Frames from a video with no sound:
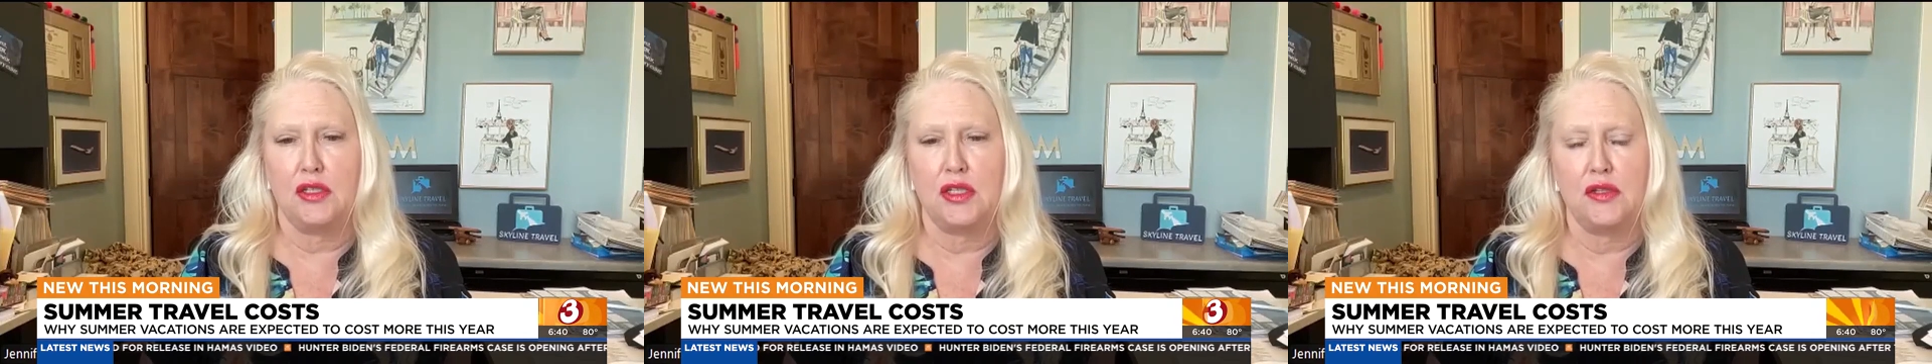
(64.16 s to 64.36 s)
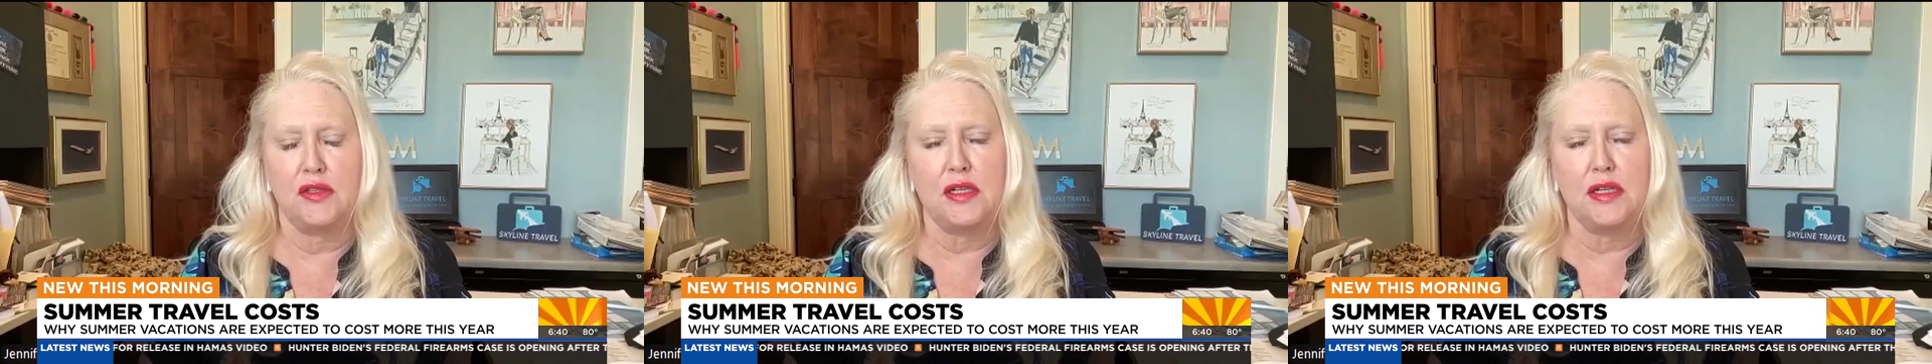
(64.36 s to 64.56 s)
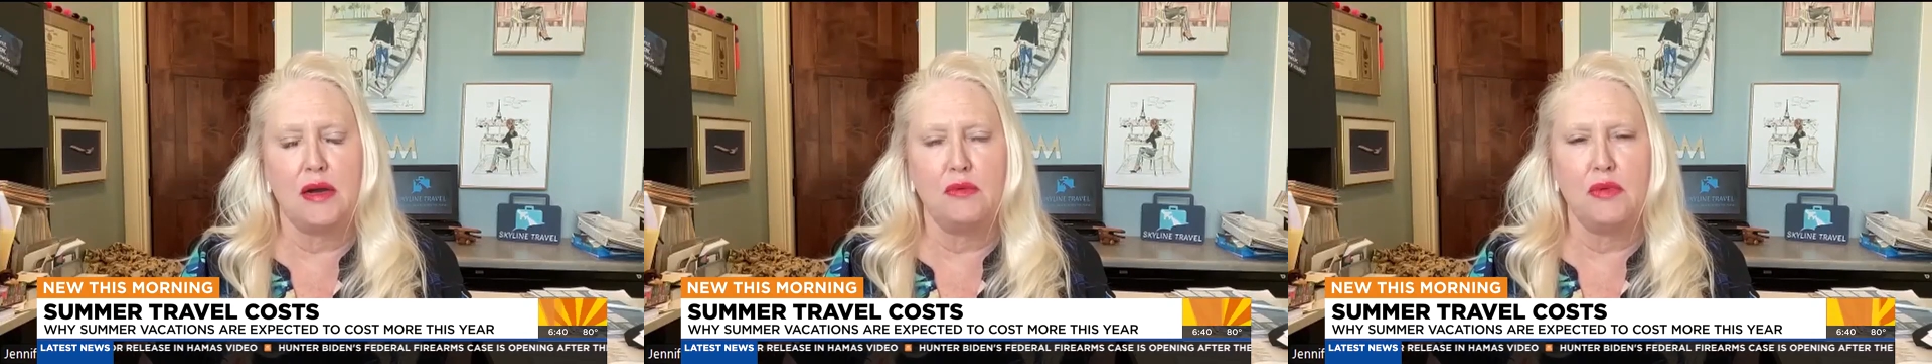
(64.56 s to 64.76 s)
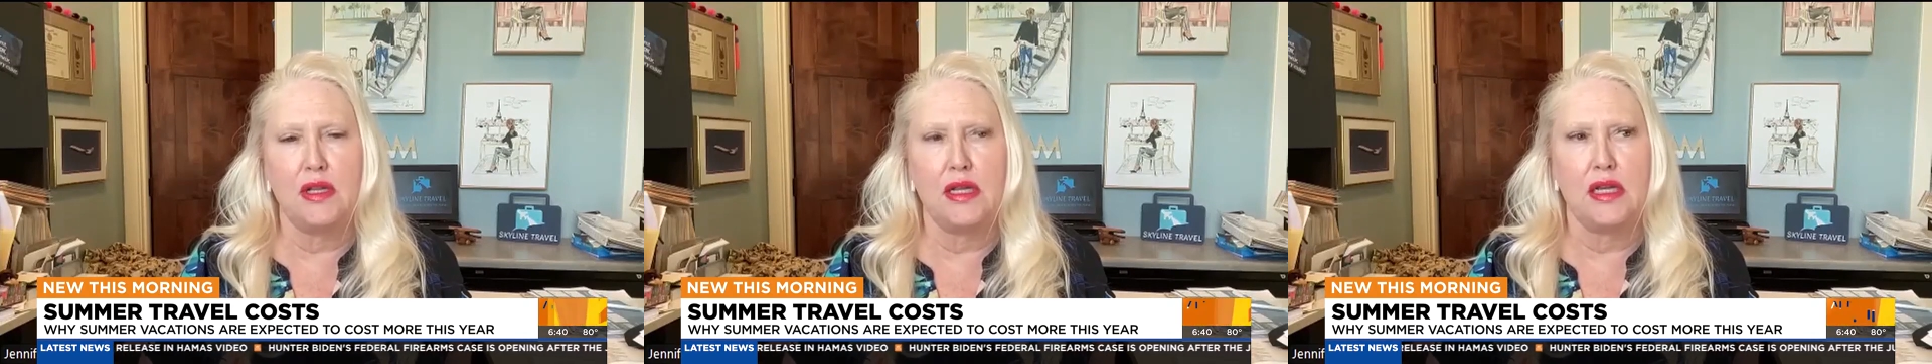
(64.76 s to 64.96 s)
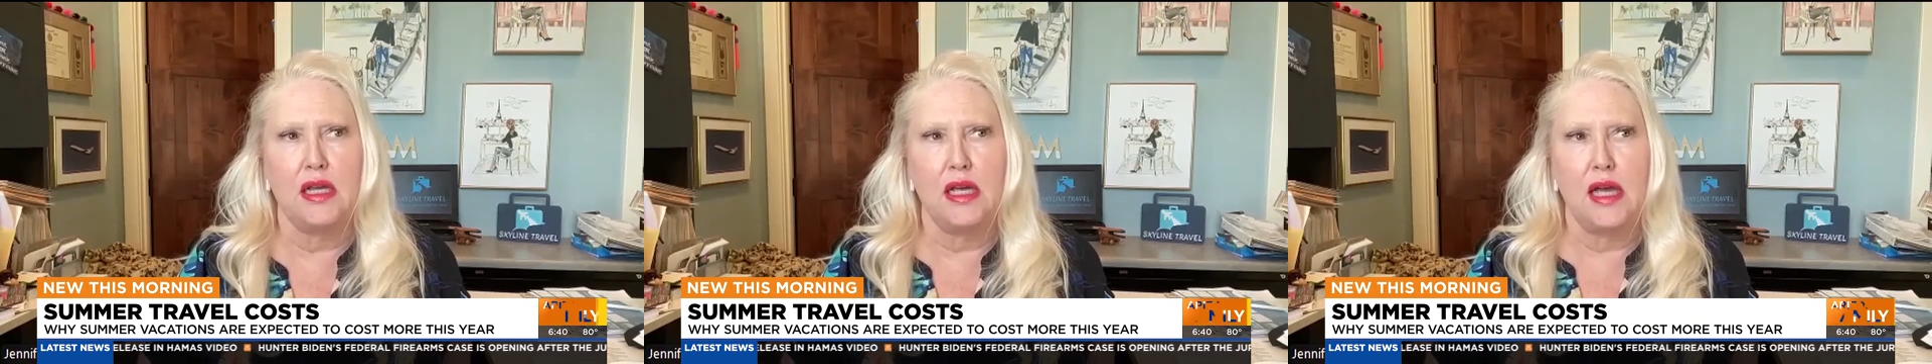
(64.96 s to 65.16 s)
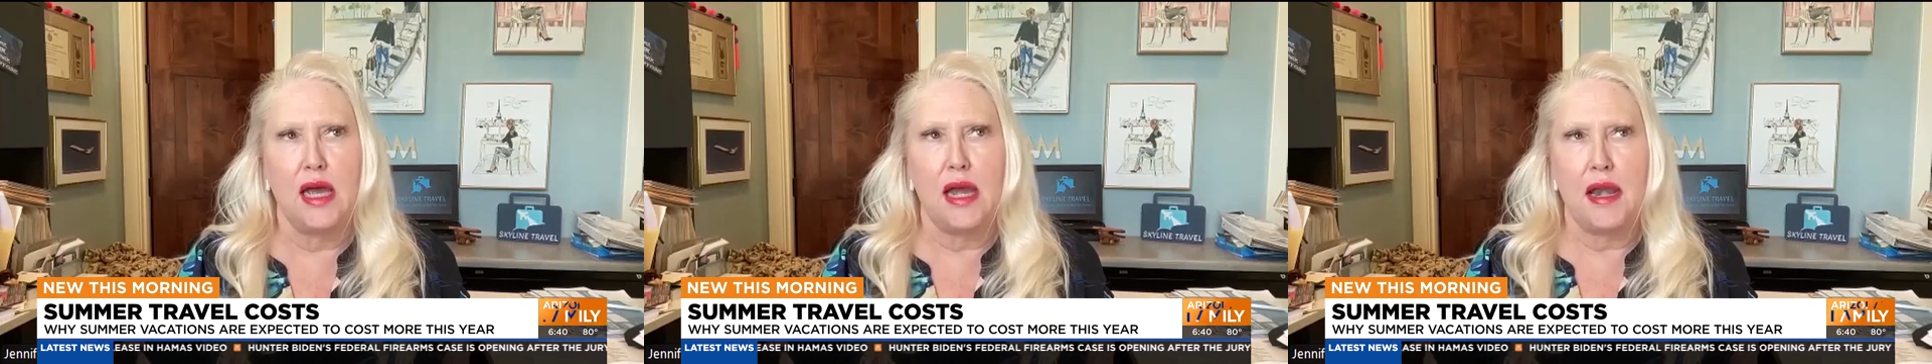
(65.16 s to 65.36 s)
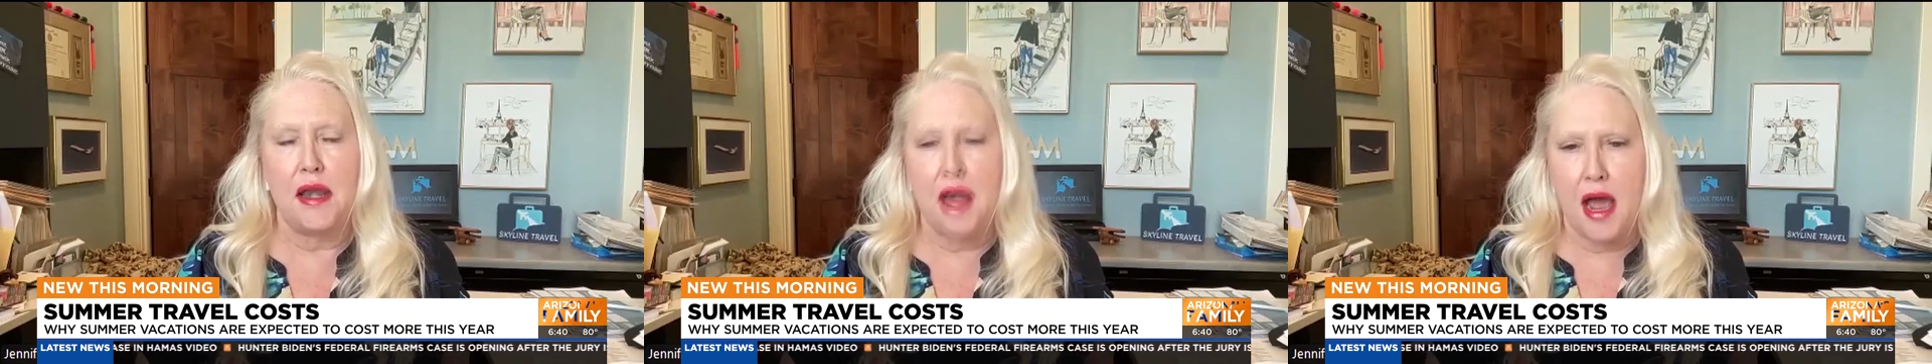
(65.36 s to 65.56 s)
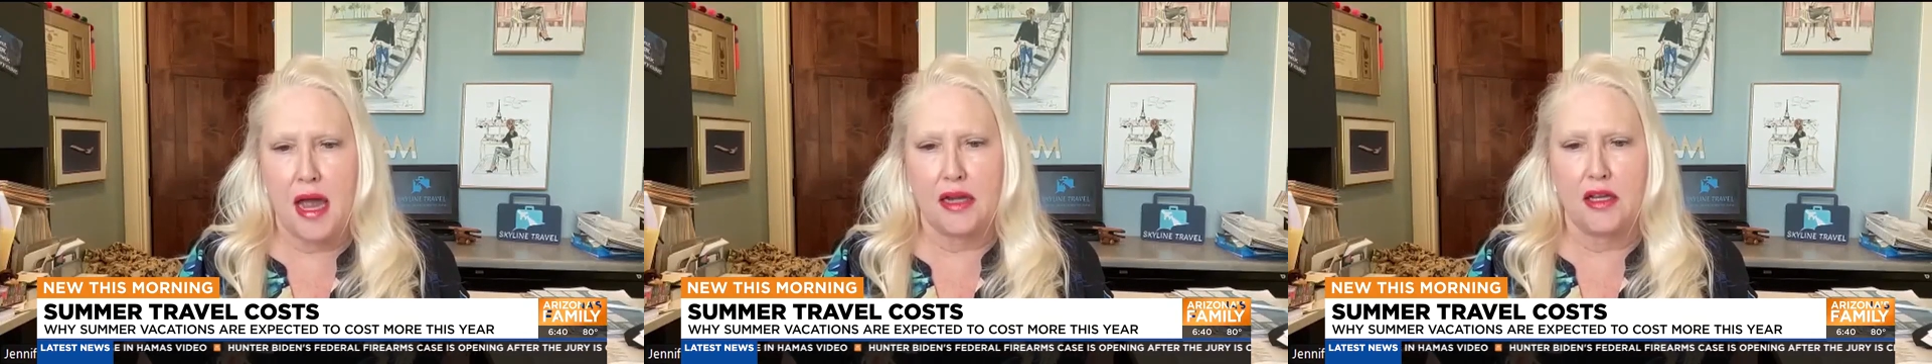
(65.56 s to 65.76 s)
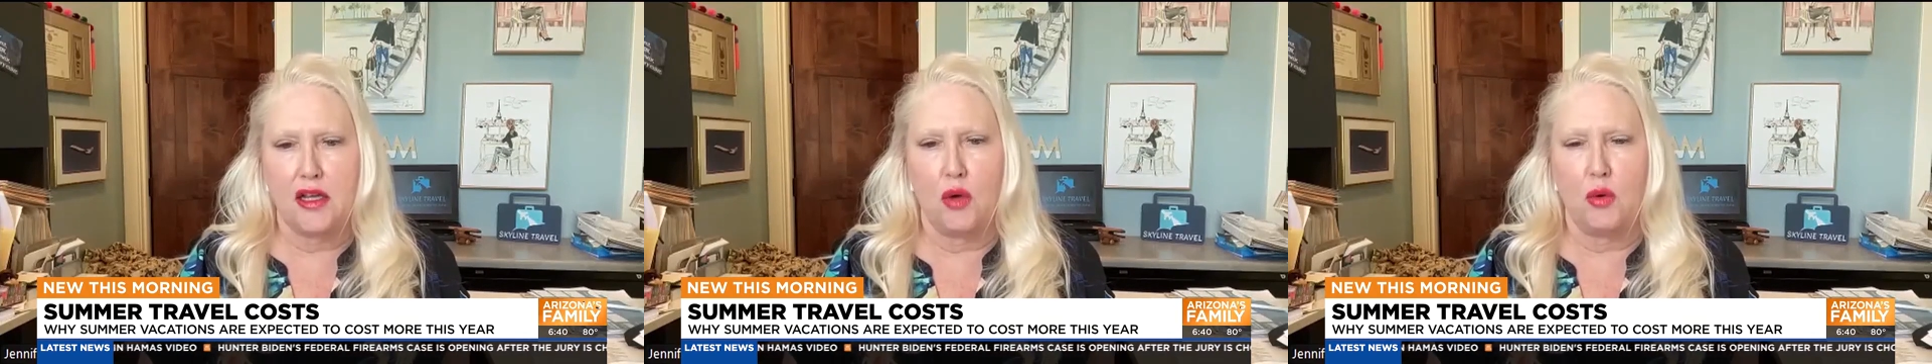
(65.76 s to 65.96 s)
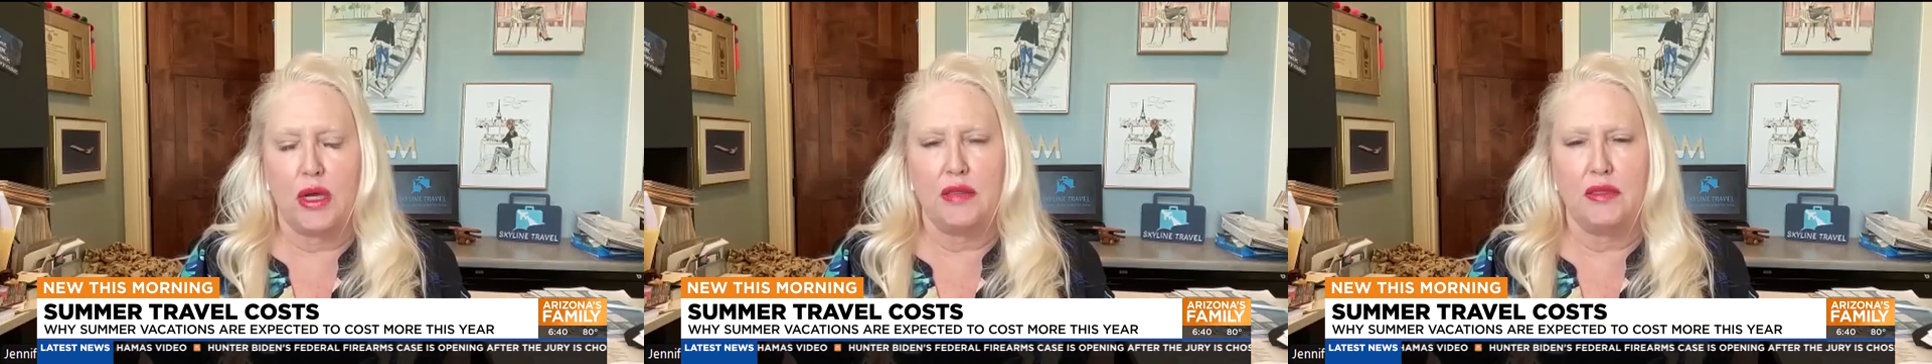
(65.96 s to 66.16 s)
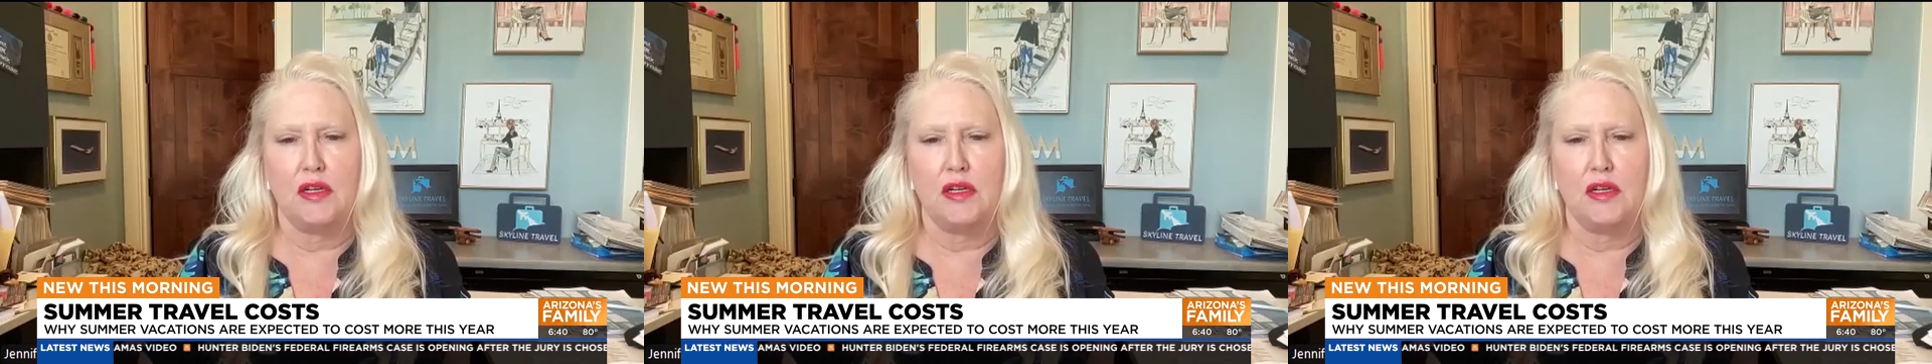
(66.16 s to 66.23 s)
to go. So they're not really not going.